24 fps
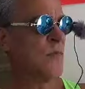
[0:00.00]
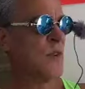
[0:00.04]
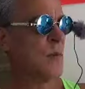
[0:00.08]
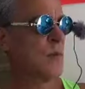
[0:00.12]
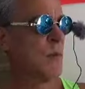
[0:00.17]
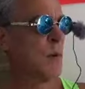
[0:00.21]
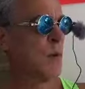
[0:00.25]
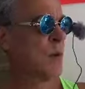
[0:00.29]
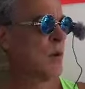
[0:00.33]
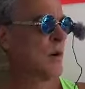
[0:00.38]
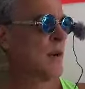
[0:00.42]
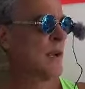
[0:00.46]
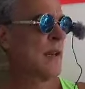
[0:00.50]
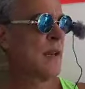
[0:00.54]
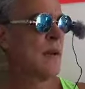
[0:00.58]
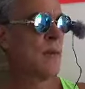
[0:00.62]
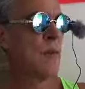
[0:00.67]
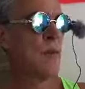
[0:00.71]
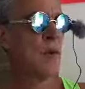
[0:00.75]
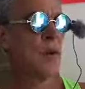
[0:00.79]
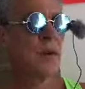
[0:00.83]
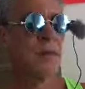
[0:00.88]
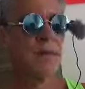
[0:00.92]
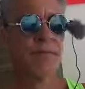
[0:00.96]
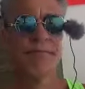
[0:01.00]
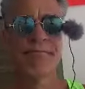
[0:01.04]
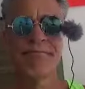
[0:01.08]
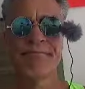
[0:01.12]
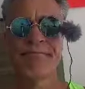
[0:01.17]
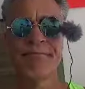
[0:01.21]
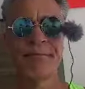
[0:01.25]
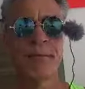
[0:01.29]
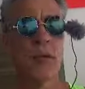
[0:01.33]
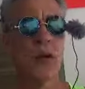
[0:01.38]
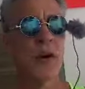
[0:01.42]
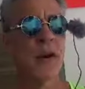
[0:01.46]
But we're getting
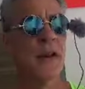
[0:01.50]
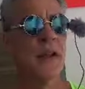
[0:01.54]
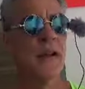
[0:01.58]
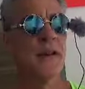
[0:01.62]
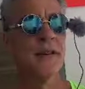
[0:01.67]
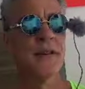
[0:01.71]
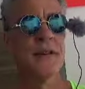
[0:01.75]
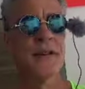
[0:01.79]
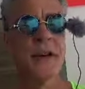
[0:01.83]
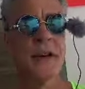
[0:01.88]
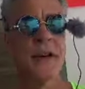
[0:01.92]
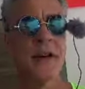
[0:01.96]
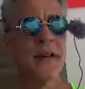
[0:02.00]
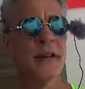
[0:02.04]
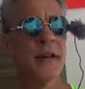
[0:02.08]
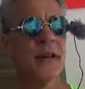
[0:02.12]
her done.